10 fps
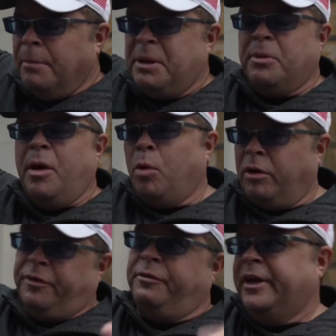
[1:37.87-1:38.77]
people that
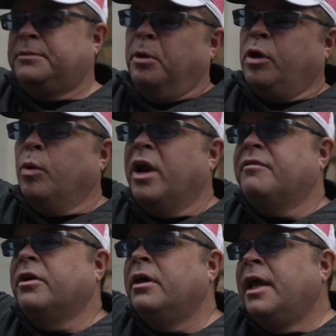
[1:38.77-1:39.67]
work for Facebook or
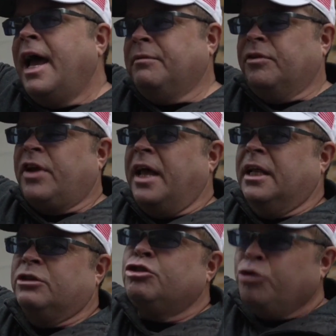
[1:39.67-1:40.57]
whatever have decided
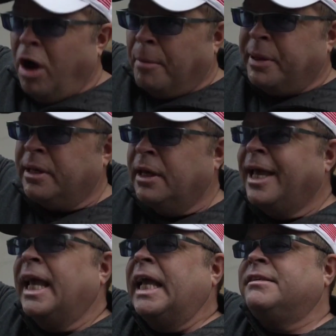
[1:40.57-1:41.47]
that Trump
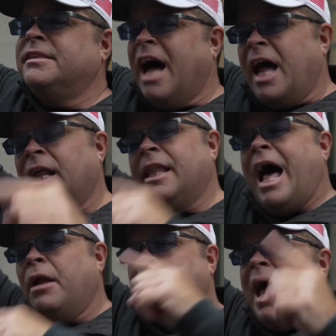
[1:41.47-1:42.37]
is not
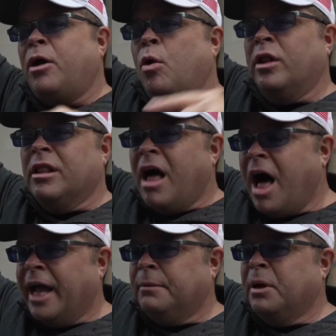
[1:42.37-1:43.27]
allowed back
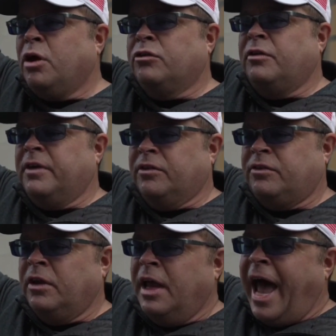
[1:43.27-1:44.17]
online because of
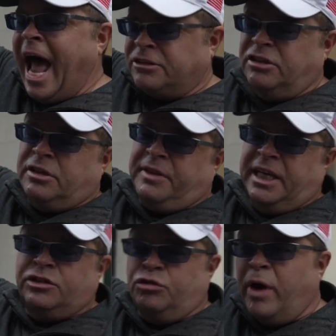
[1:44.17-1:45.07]
his actions of the
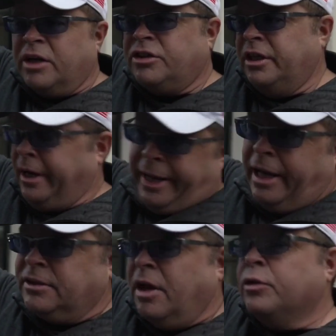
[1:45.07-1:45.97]
insurrection and I
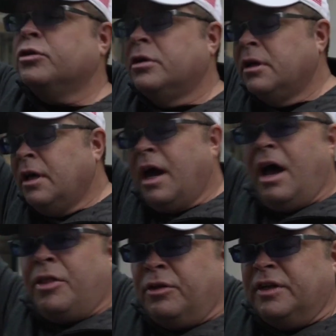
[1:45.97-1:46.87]
guess other
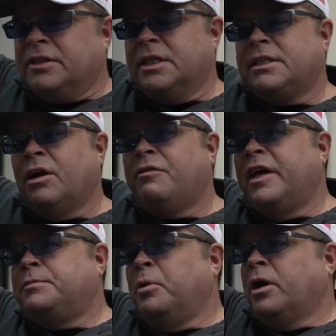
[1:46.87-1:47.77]
things that he said on
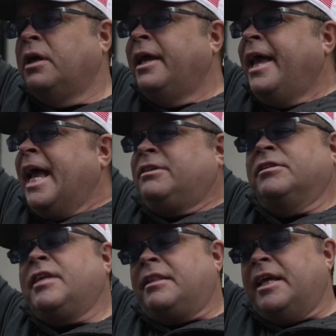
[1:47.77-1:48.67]
Facebook. It's
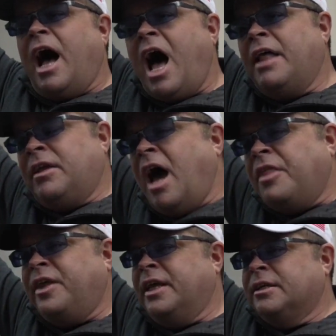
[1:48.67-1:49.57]
just that the
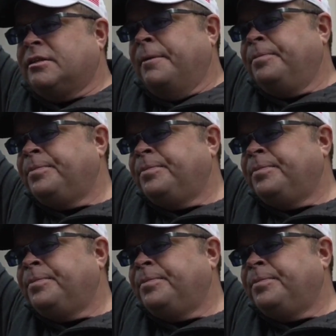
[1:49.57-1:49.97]
odd thing is